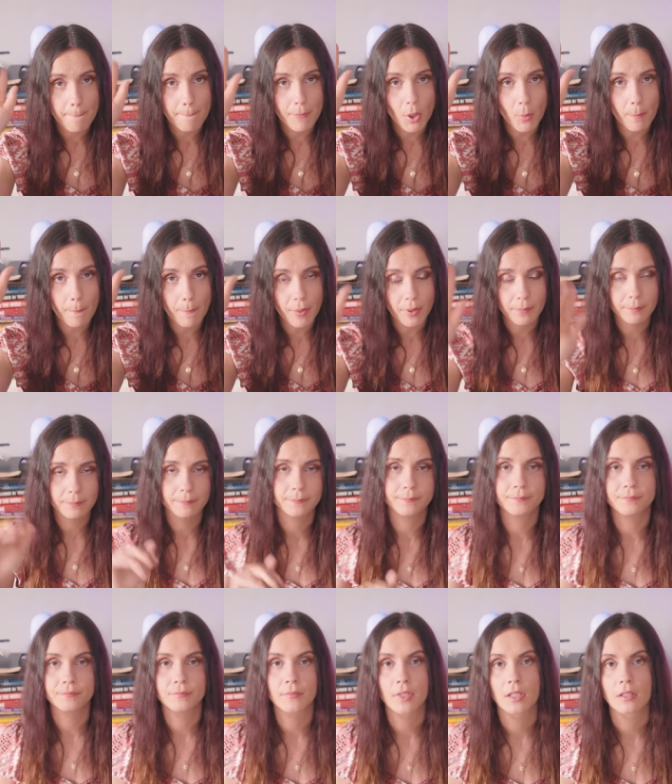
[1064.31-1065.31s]
Boop.
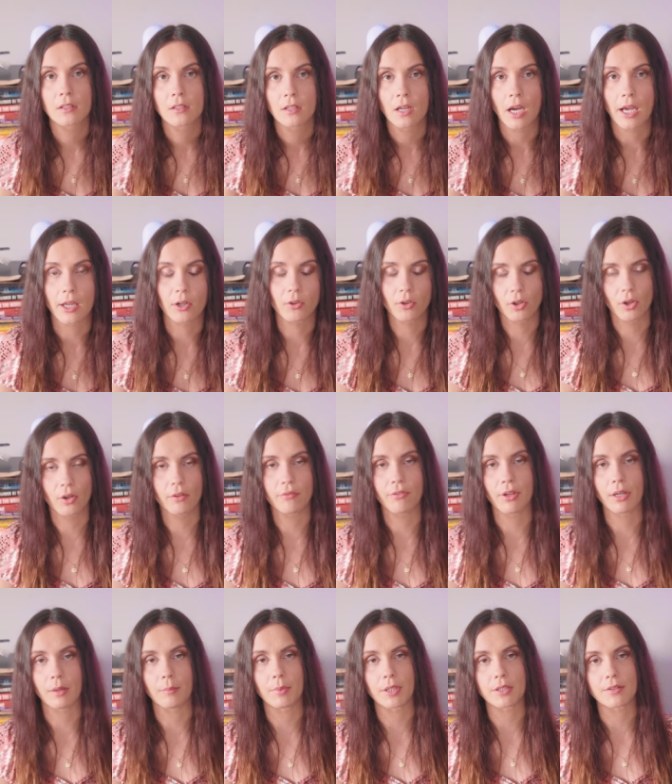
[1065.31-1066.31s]
I don't know if
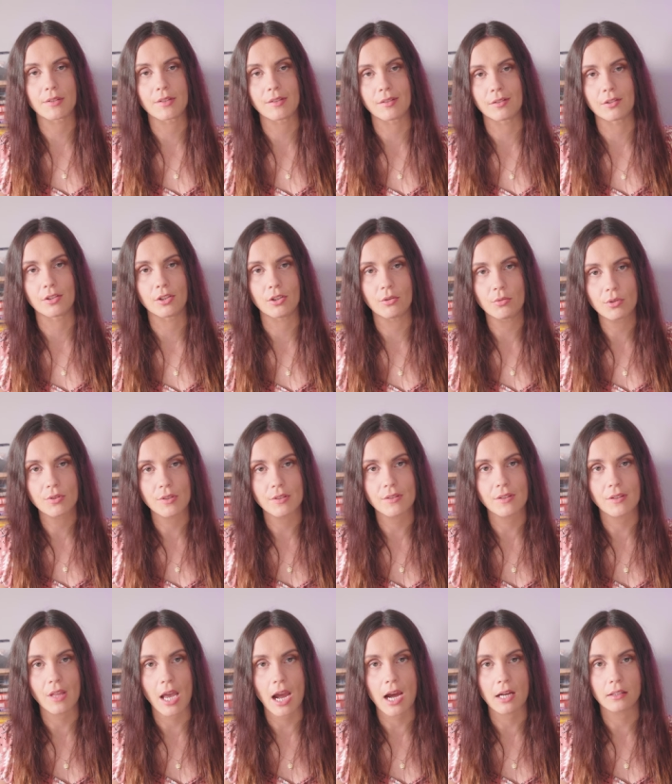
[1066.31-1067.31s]
anybody still
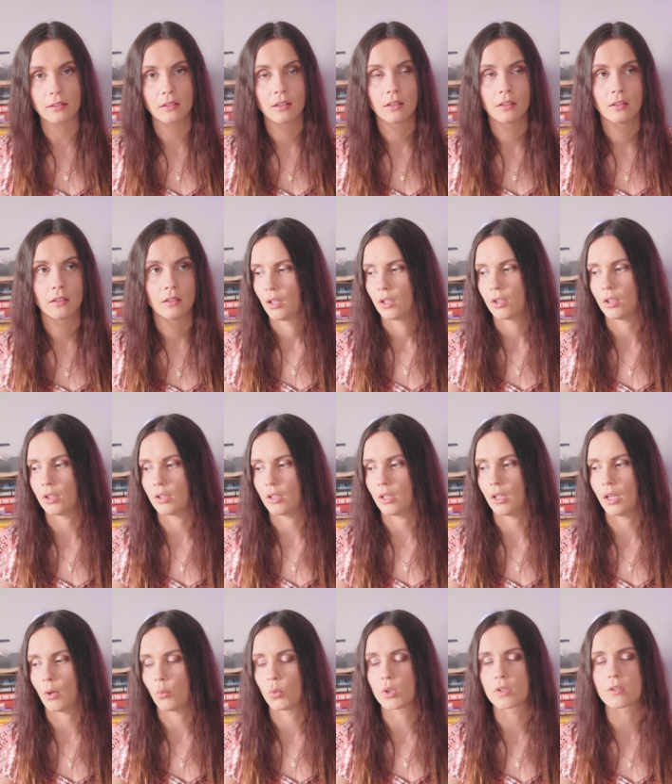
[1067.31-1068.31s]
uses that.
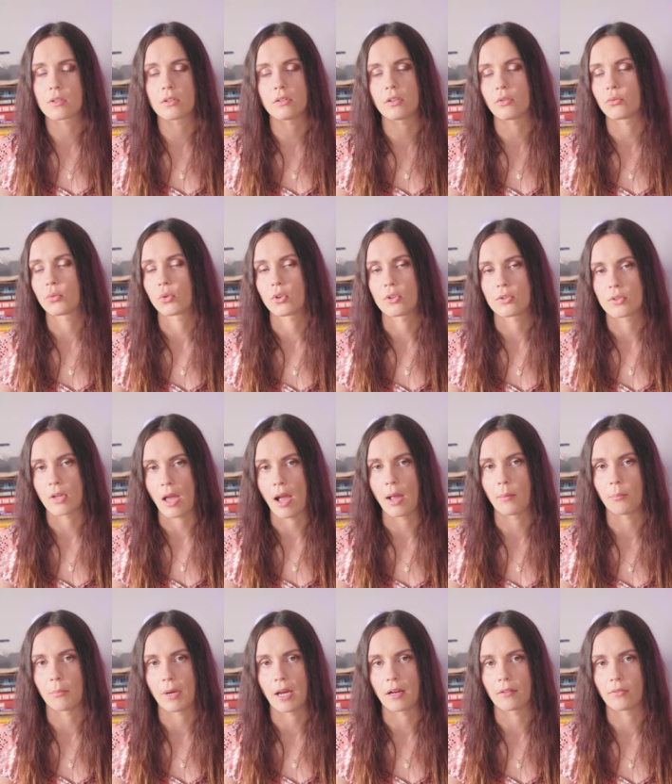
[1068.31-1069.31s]
It was a different
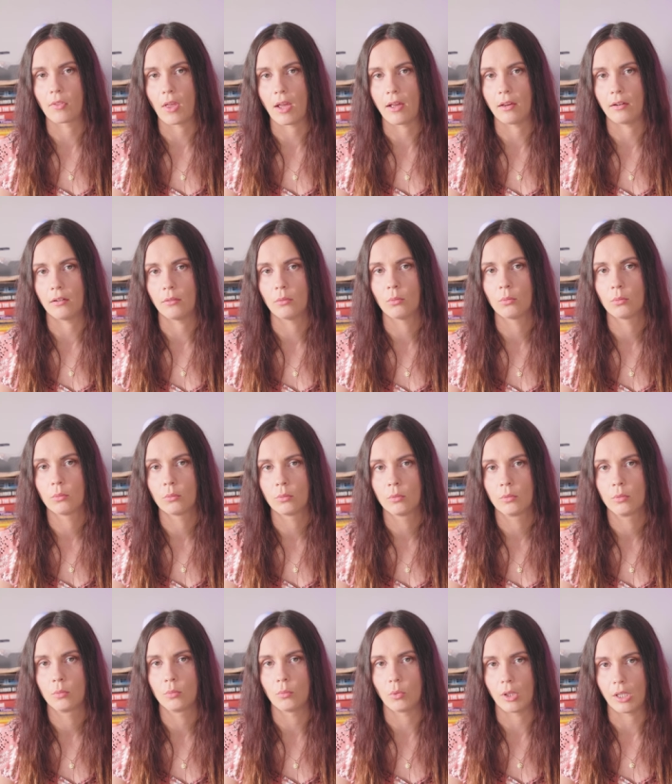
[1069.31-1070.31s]
time back then.
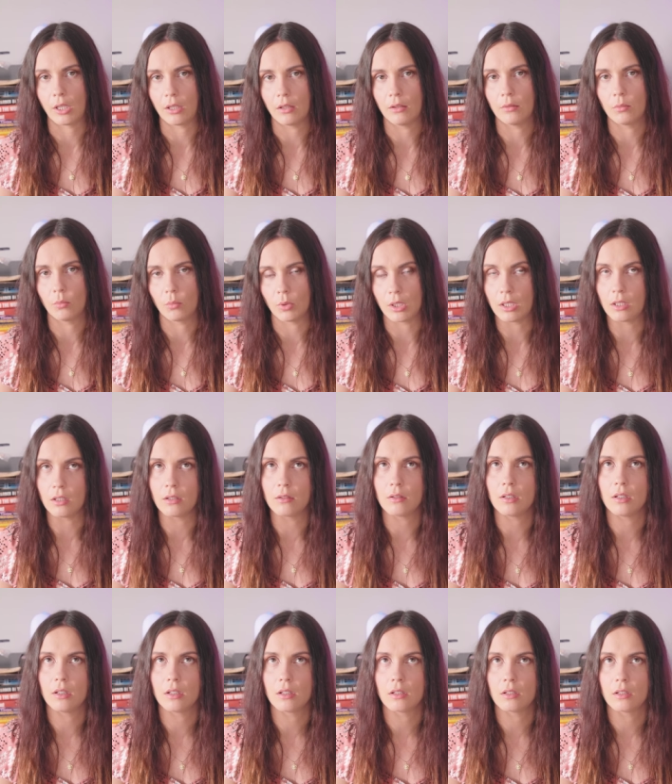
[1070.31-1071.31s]
We
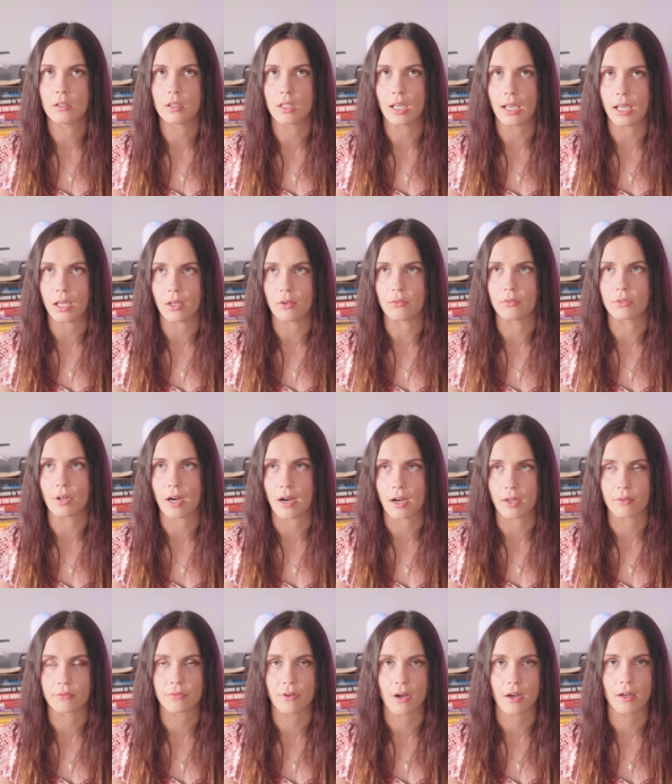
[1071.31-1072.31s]
we. gave
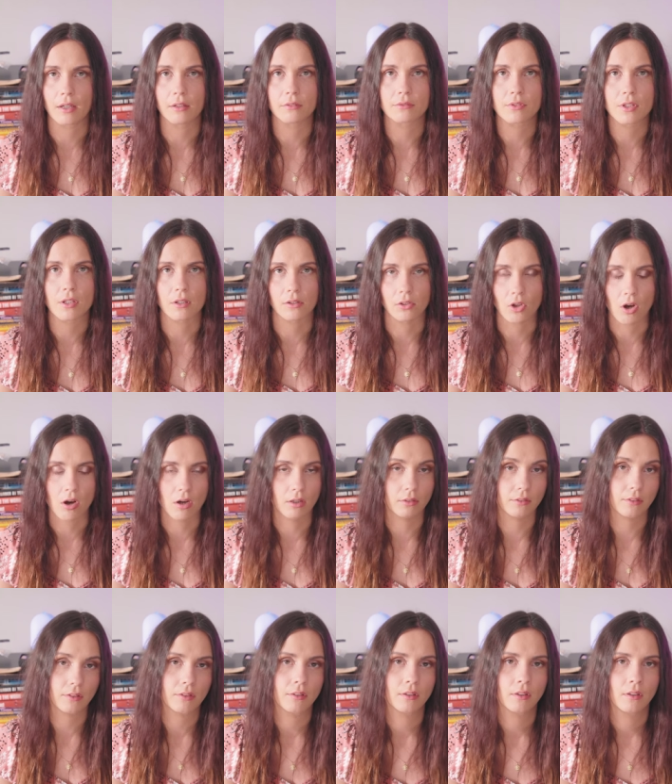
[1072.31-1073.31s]
high fives a
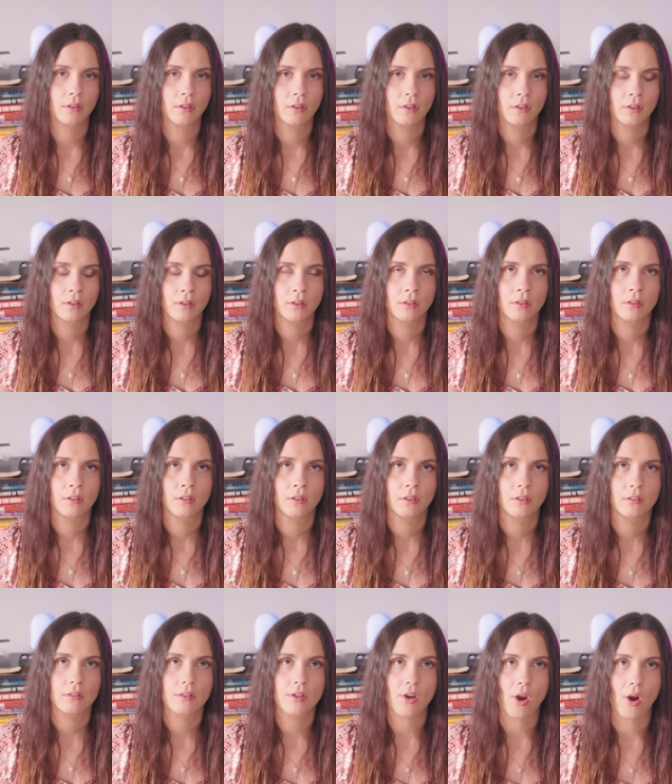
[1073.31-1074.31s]
lot,
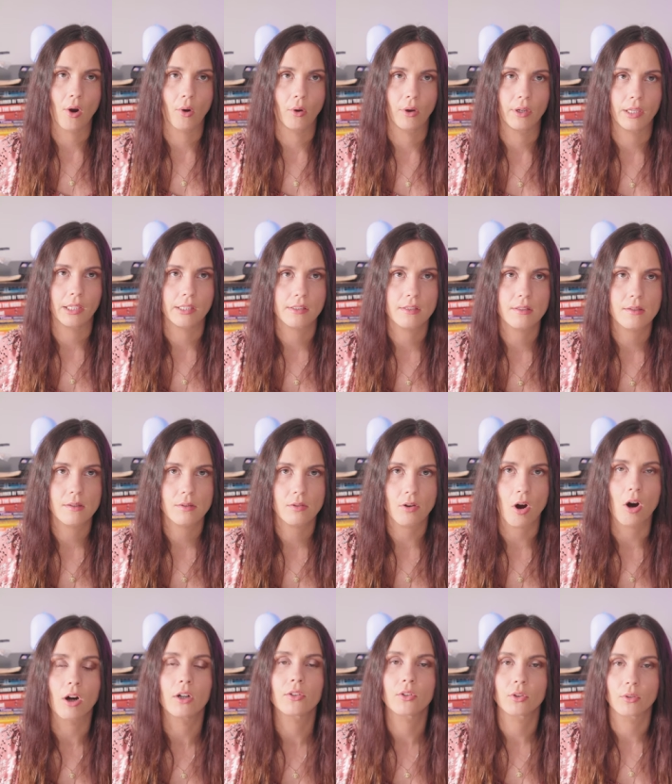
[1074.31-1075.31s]
so it's
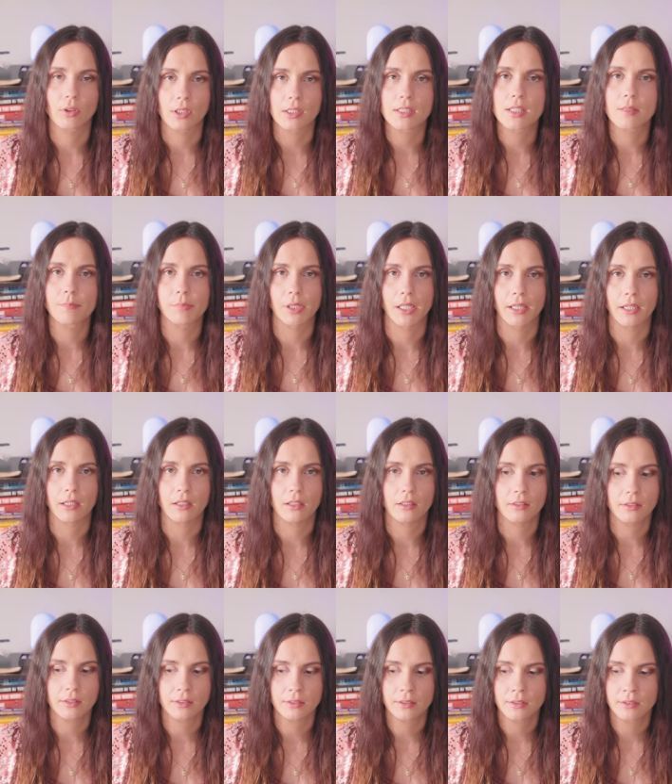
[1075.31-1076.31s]
hard to
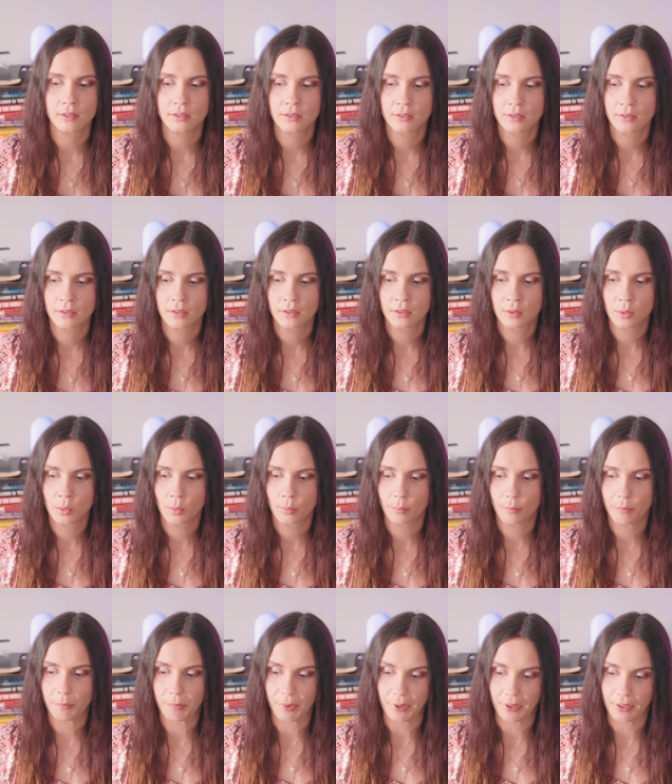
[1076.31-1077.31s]
explain,
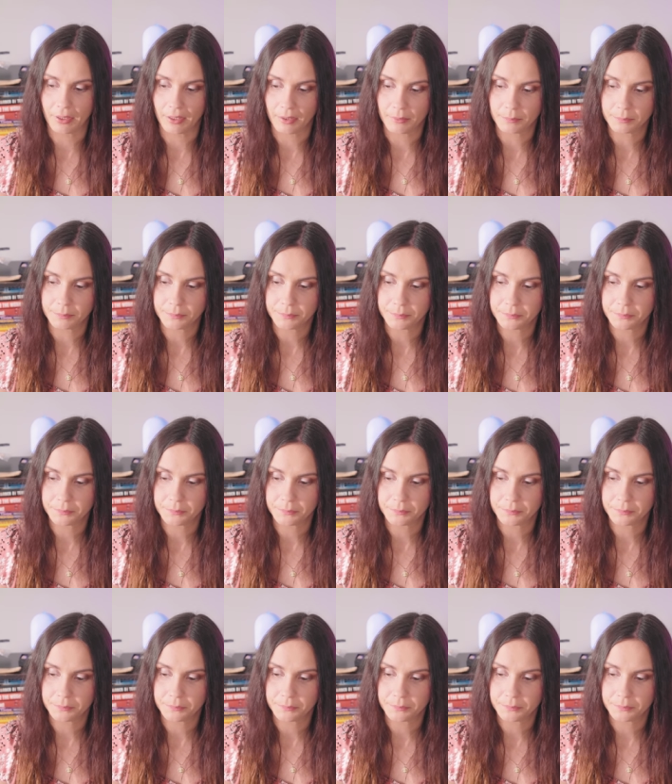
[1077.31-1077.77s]
but